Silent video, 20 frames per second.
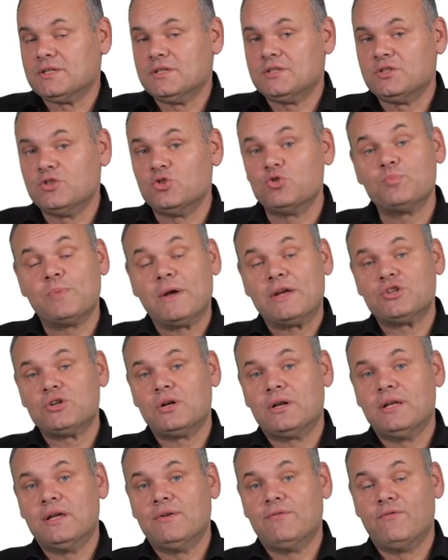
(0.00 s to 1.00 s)
This is
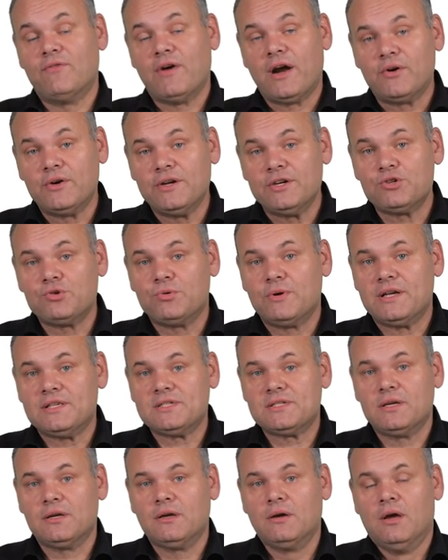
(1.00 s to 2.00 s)
especially very
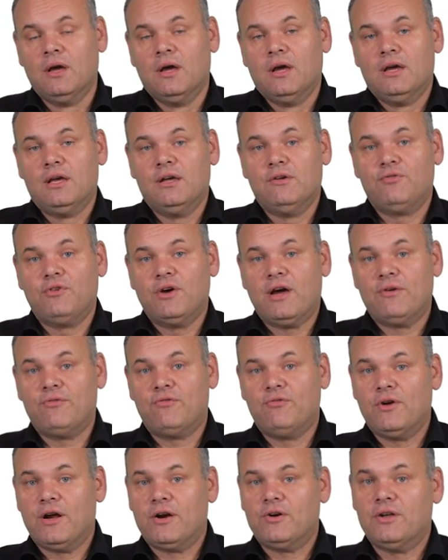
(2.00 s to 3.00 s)
interesting if you
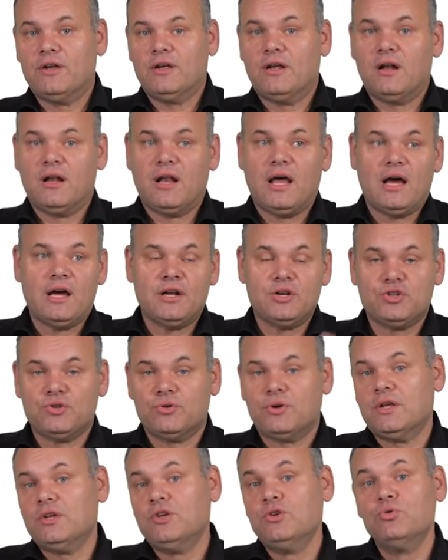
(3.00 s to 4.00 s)
have very large
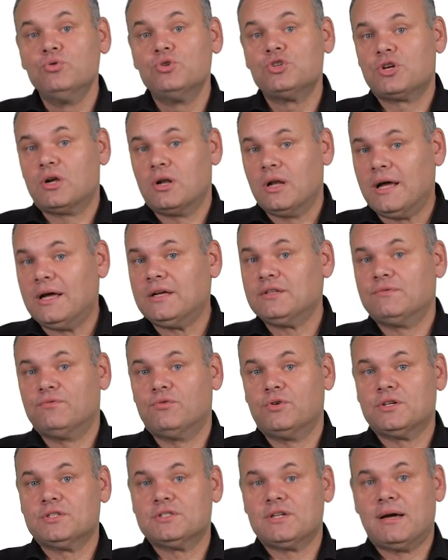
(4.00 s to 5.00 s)
or a huge class,
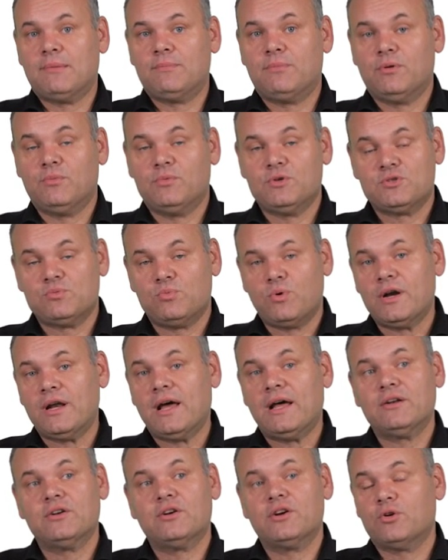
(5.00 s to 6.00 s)
for example, with
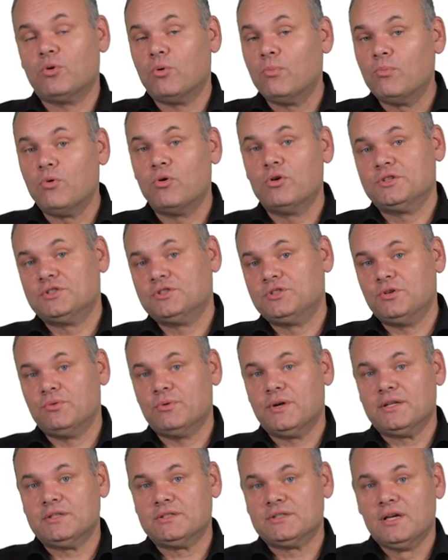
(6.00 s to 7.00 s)
100 or more
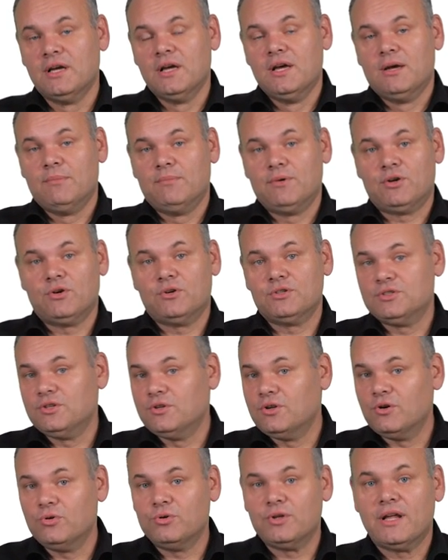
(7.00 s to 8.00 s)
students, because
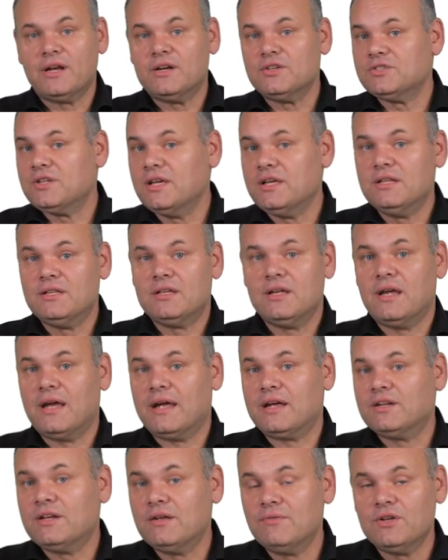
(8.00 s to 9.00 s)
you know there is the
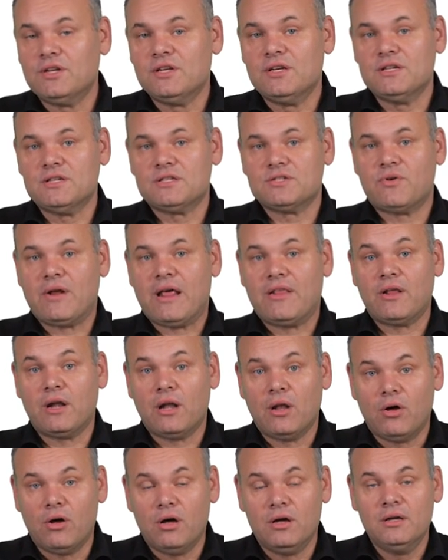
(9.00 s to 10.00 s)
interactivity is rather
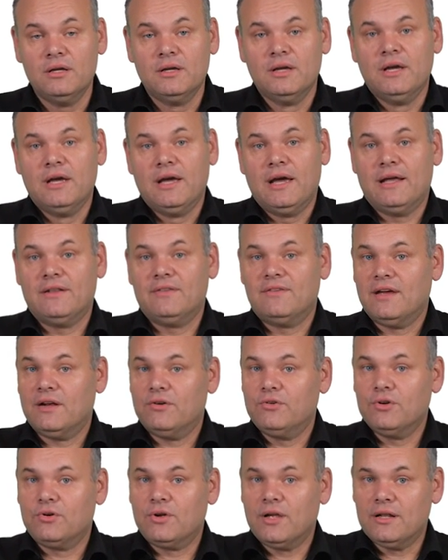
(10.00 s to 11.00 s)
low, and
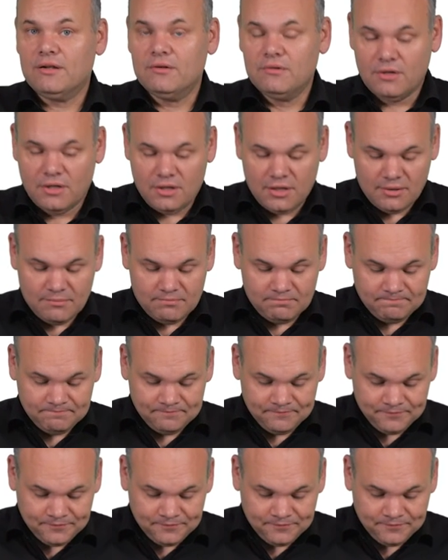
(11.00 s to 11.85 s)
there you can